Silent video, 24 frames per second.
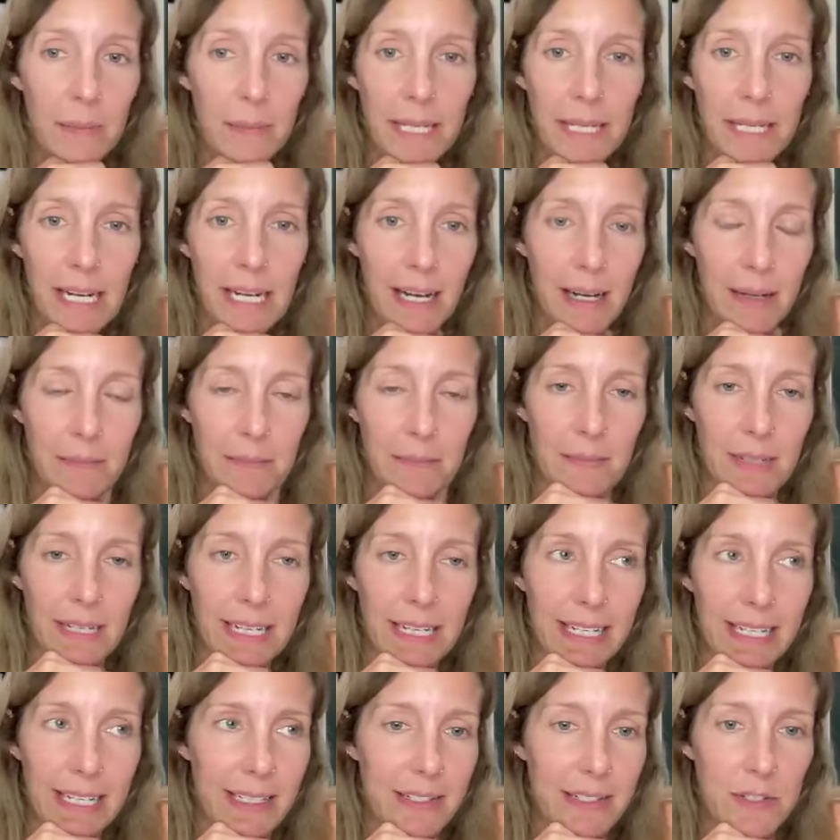I mean,
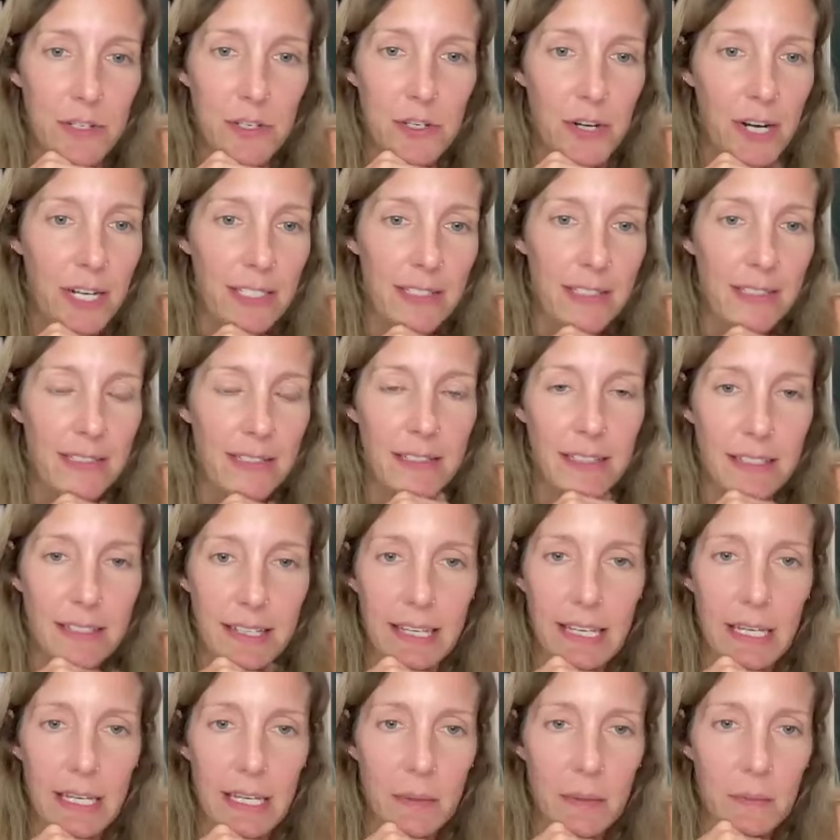I trust
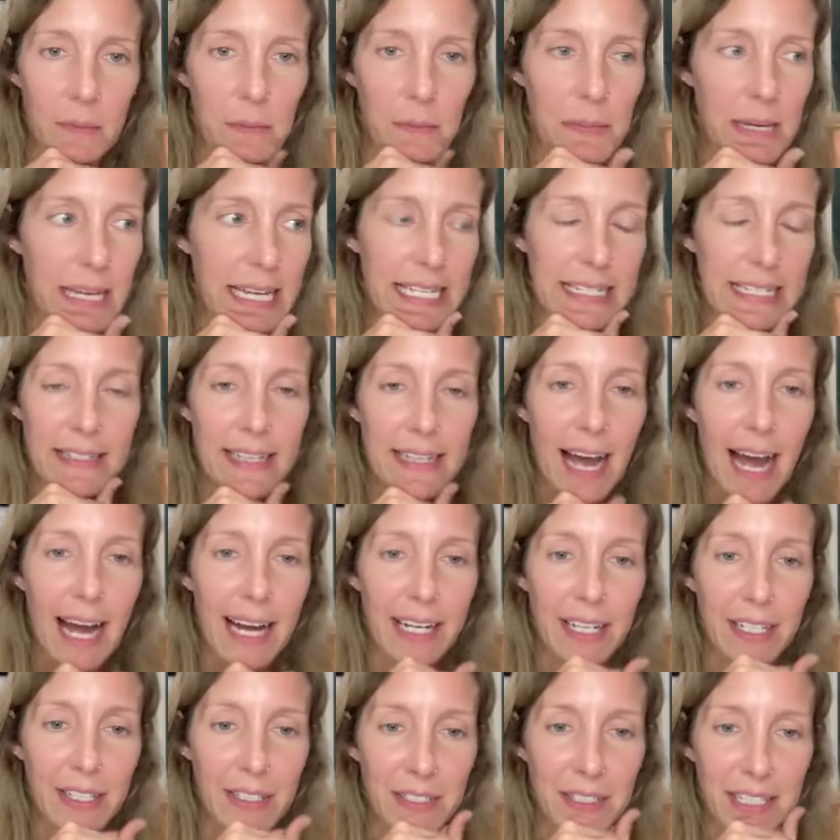Kim
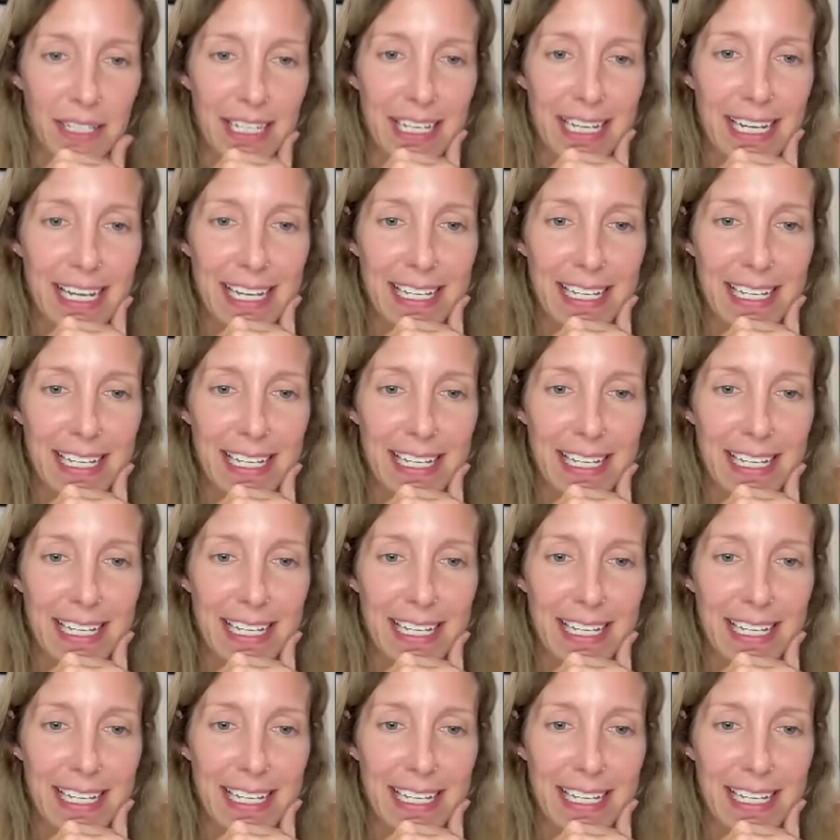entirely.